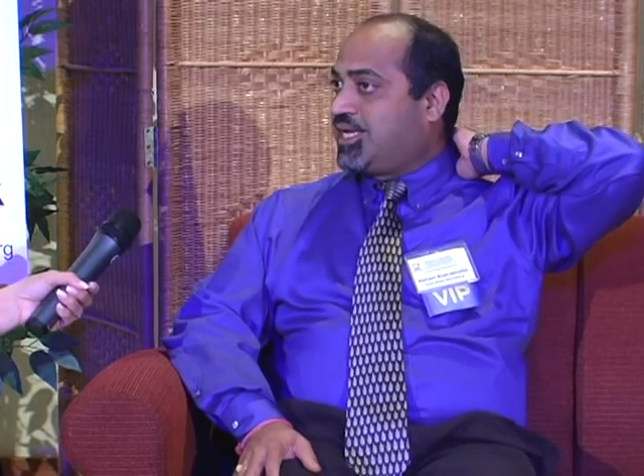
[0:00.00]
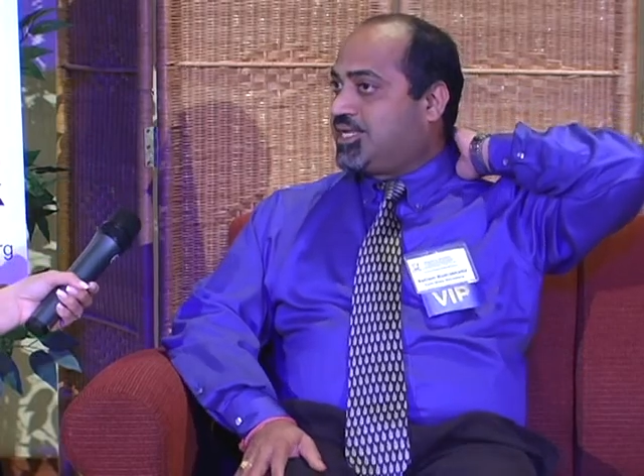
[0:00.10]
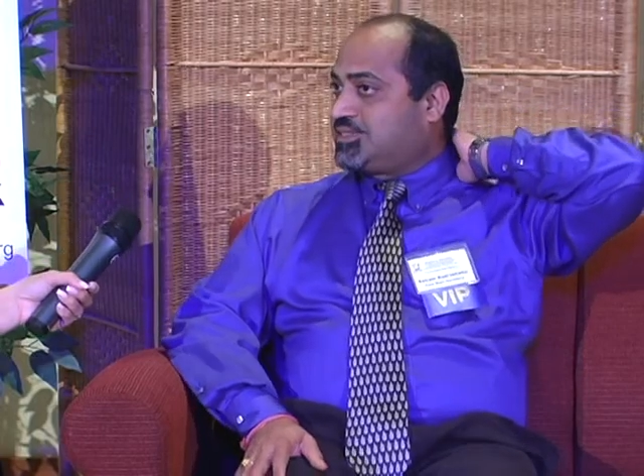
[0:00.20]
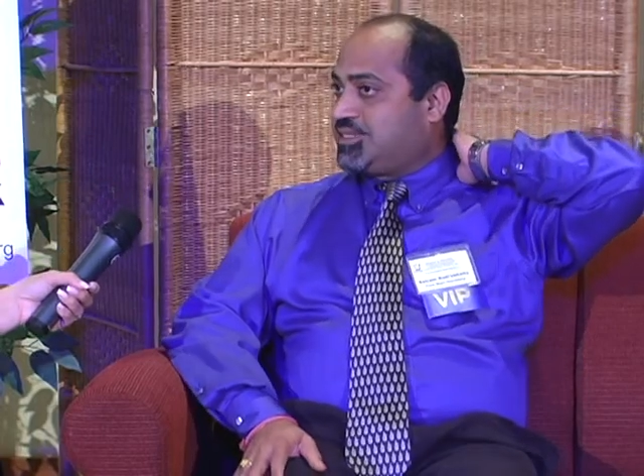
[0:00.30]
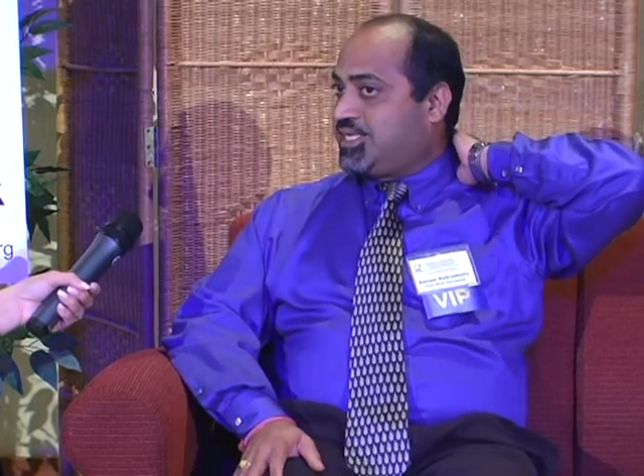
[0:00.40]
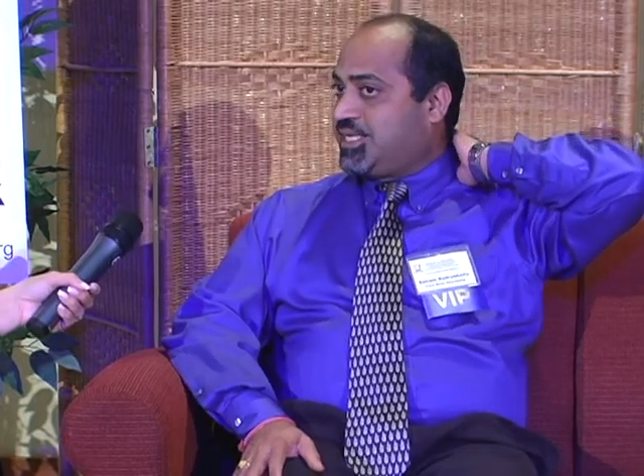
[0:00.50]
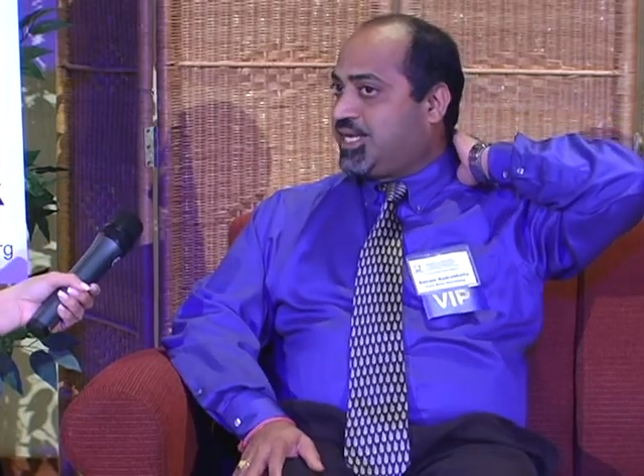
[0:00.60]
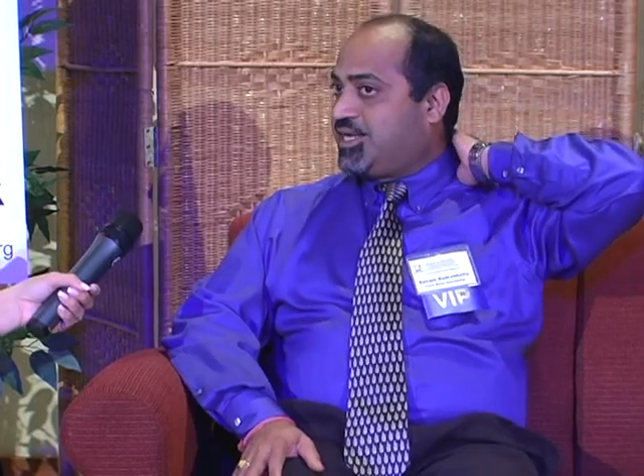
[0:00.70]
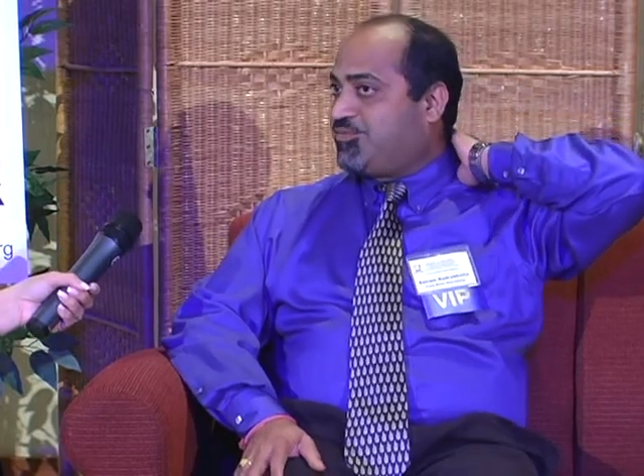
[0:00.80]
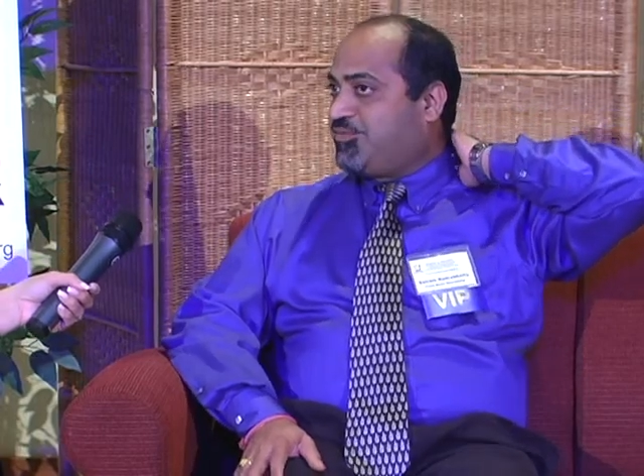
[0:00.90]
as a
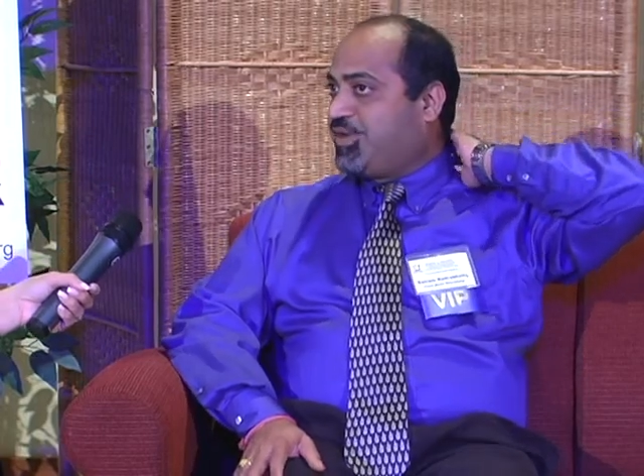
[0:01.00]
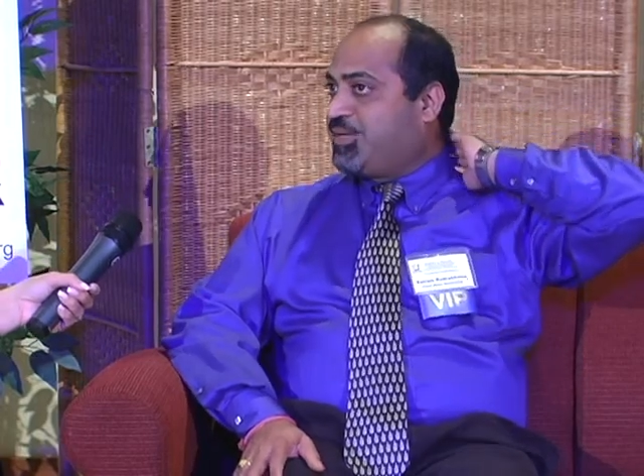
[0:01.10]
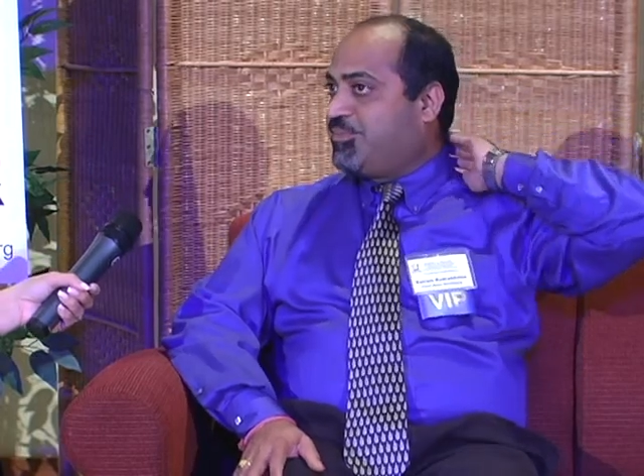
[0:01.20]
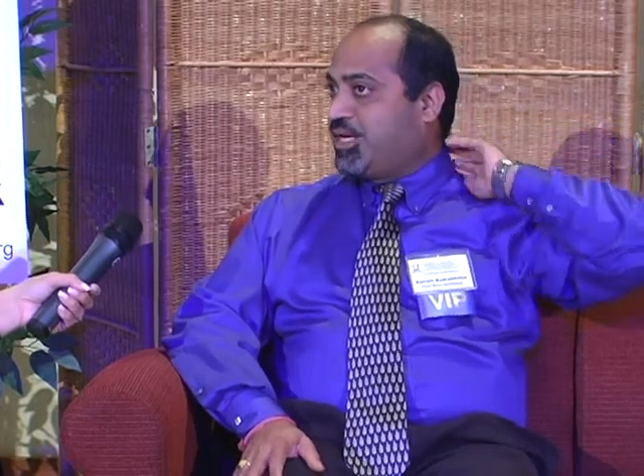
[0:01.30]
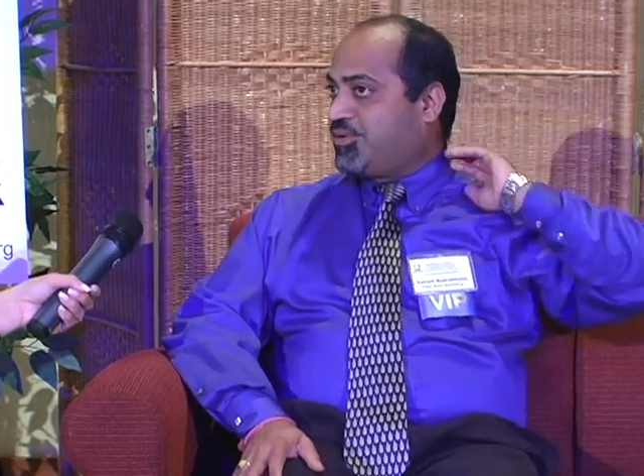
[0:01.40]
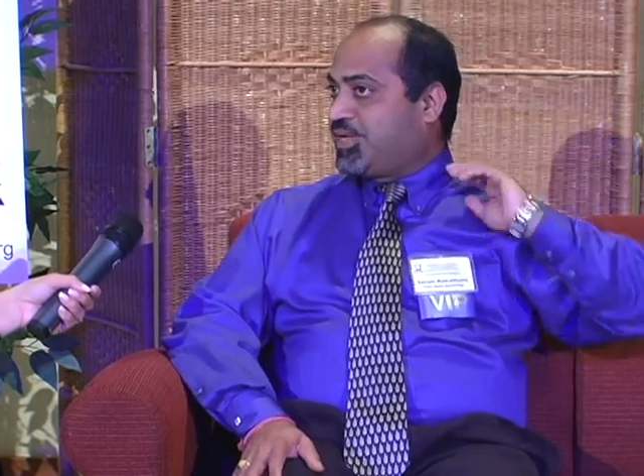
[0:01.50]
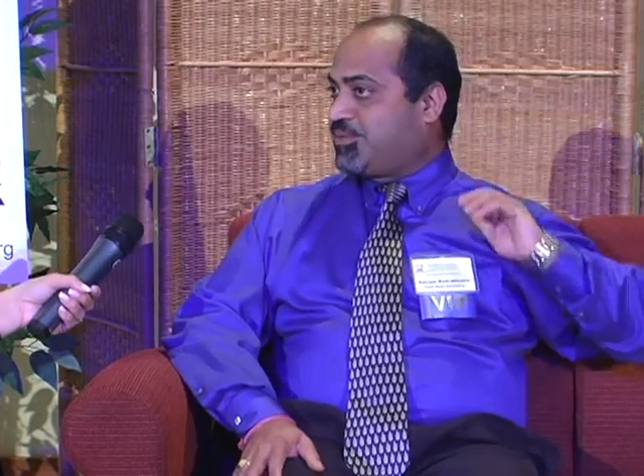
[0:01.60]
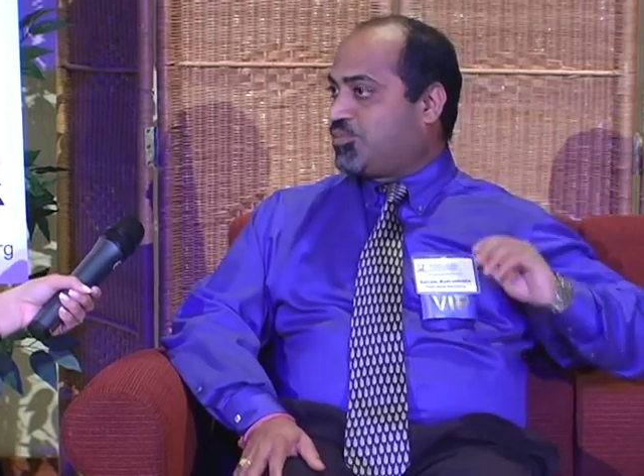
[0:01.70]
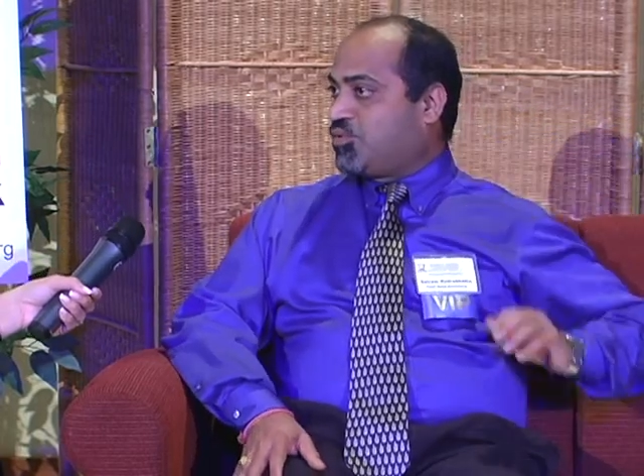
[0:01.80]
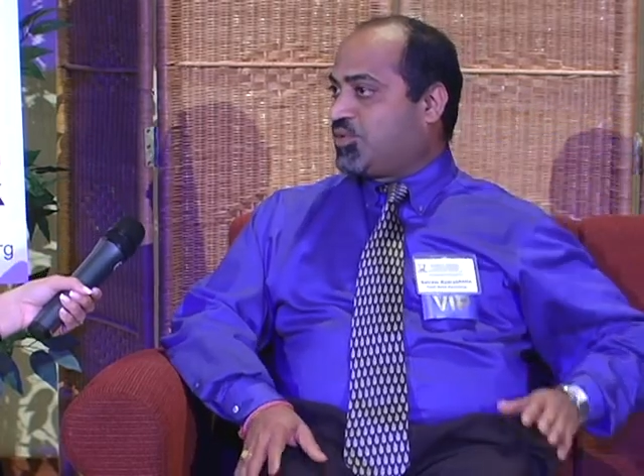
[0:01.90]
head of wheat
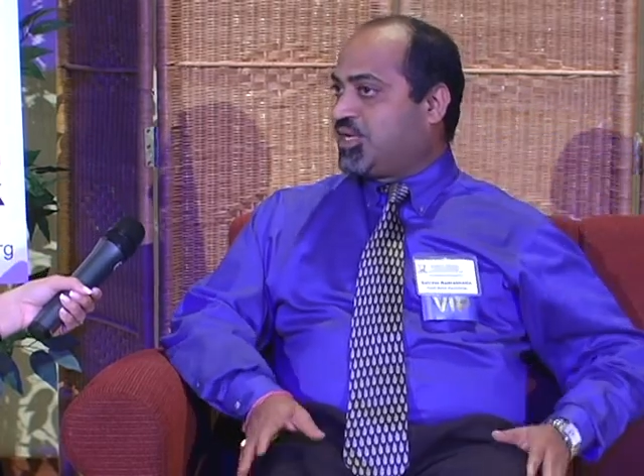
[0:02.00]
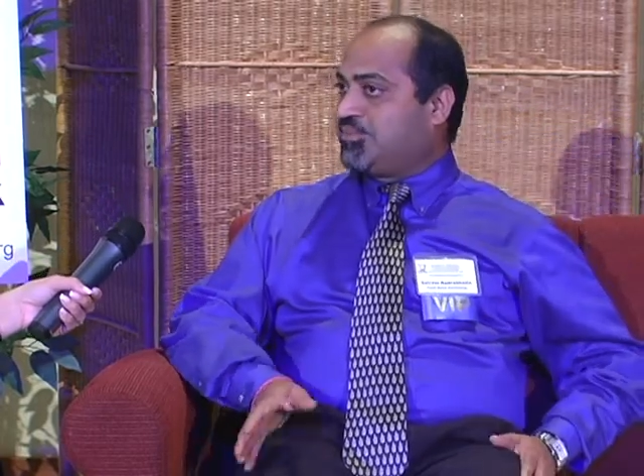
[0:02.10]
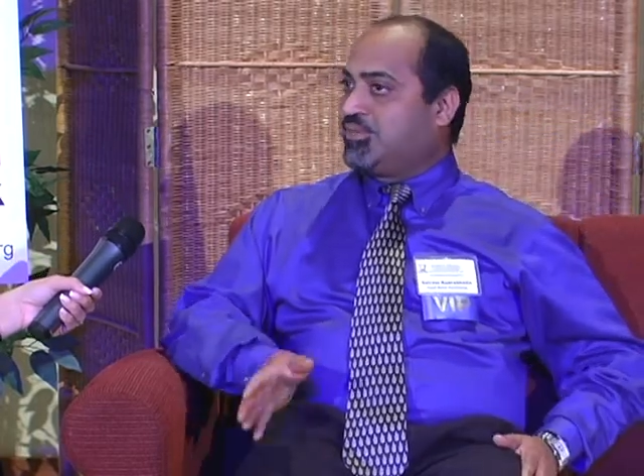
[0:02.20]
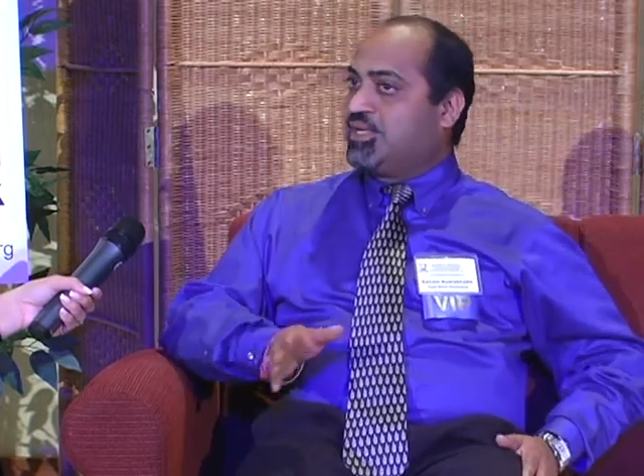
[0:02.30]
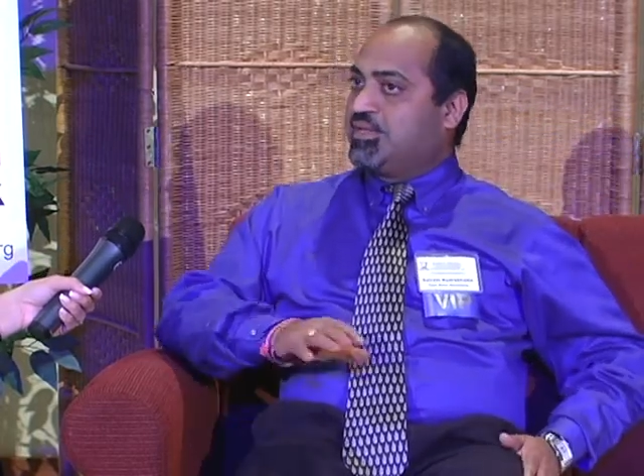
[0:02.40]
biotech program